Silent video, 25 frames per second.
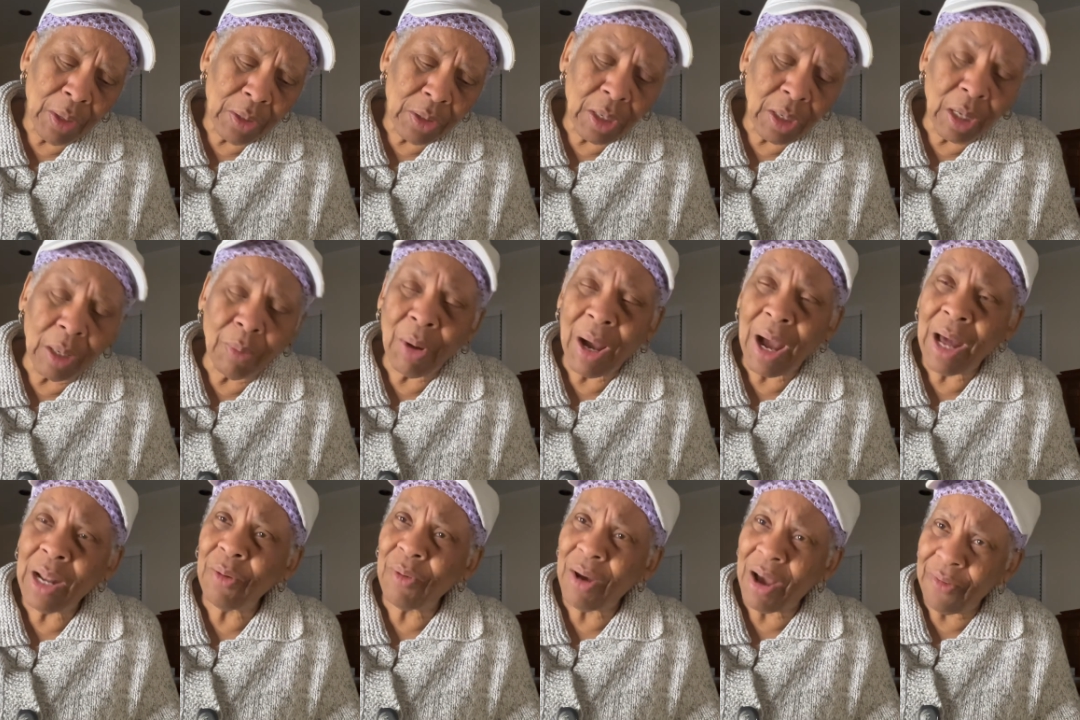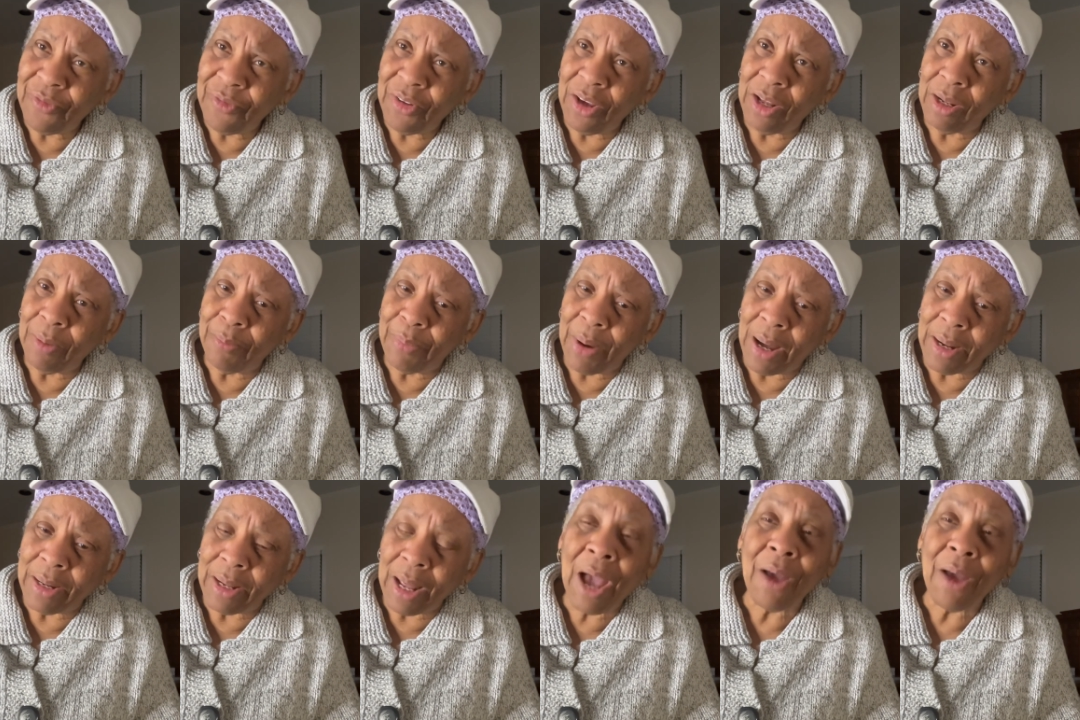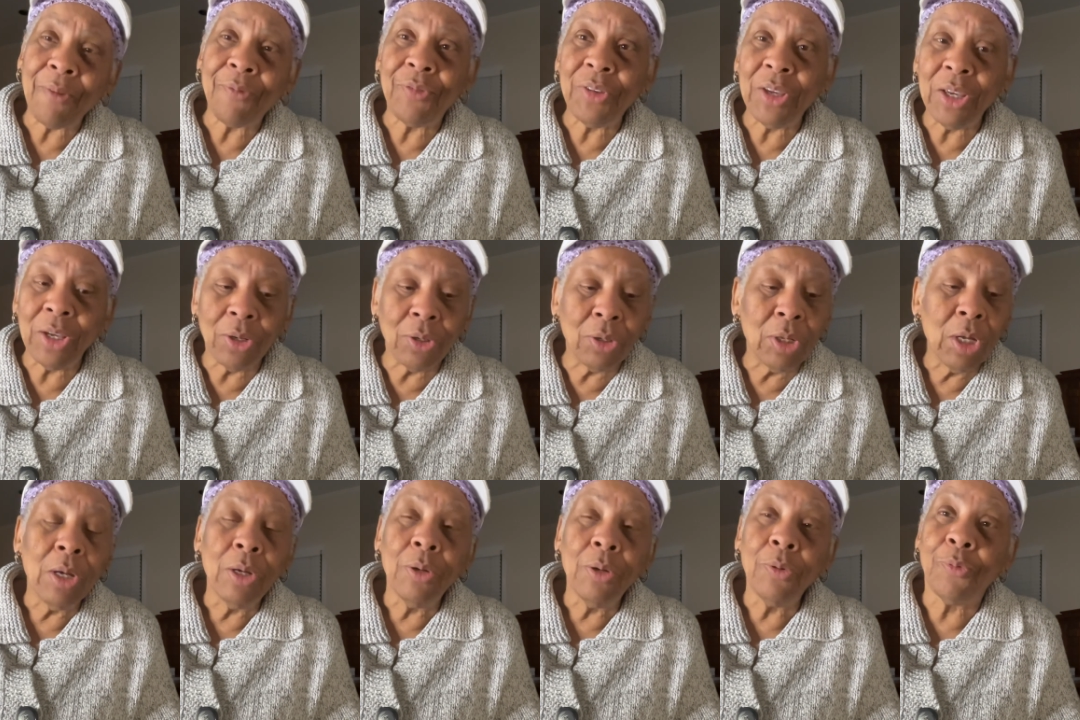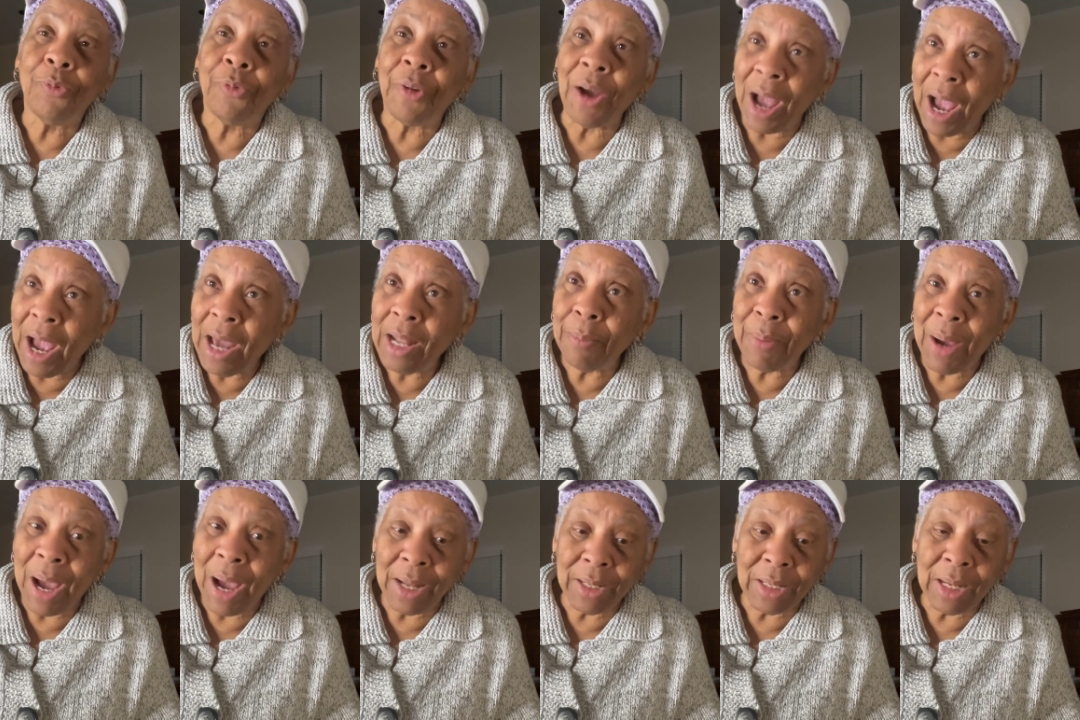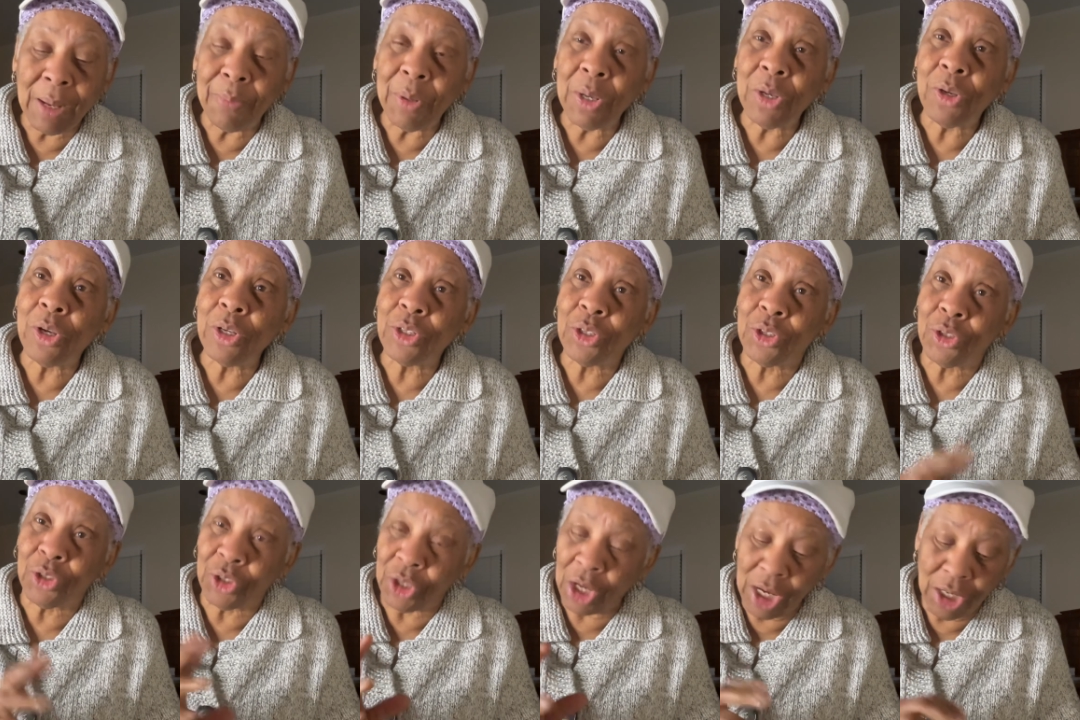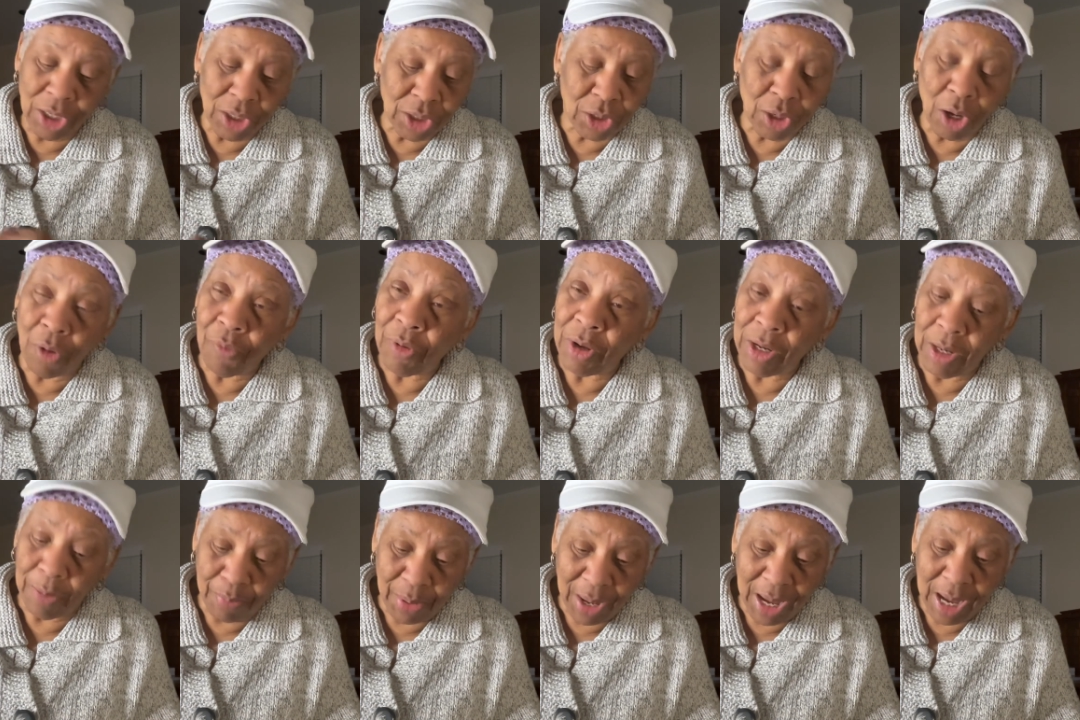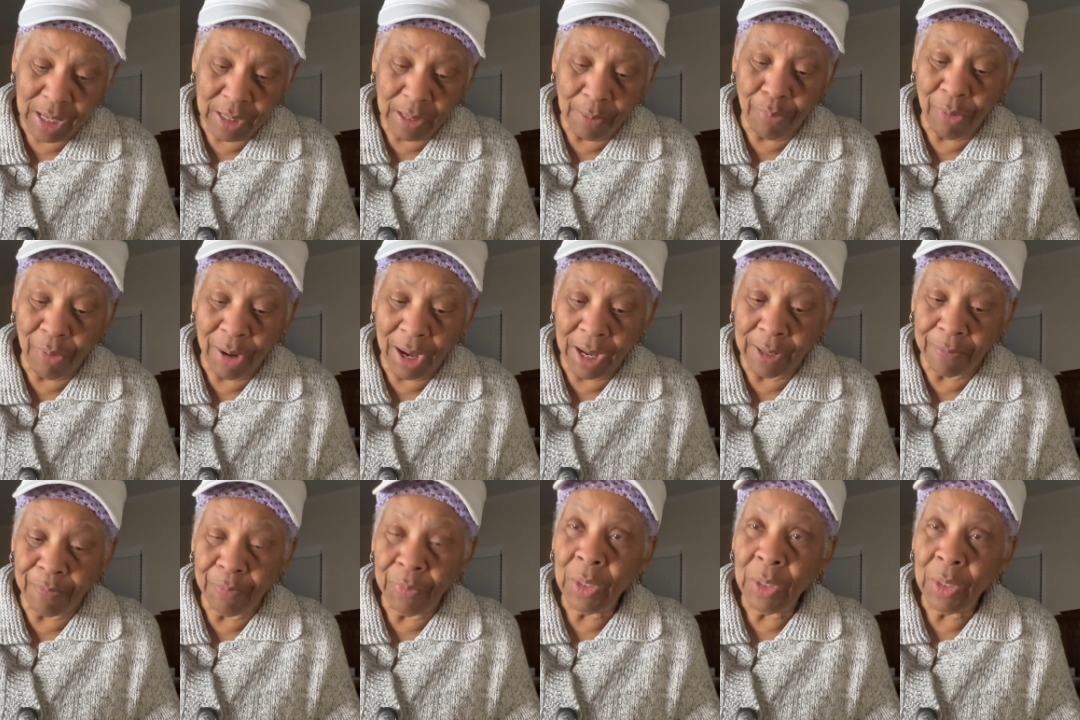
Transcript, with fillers: Tell them, how do I feel about it? I feel fine about that because Jesus already paid the price.